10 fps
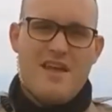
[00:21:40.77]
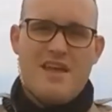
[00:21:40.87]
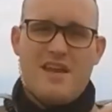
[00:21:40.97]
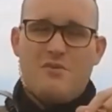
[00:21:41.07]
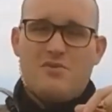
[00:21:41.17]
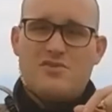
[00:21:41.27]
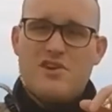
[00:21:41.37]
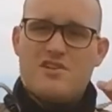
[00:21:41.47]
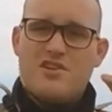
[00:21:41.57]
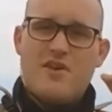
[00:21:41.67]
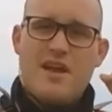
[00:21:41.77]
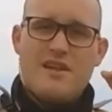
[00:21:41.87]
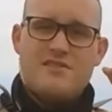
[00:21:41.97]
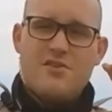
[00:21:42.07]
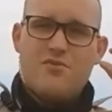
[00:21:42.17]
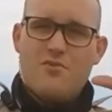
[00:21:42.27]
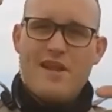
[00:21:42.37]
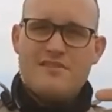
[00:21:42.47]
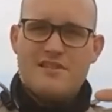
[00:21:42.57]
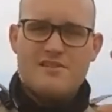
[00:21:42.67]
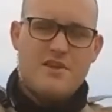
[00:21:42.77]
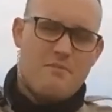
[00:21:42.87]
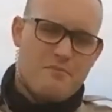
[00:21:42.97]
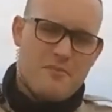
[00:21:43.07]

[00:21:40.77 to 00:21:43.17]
and it will start to create its own rain system.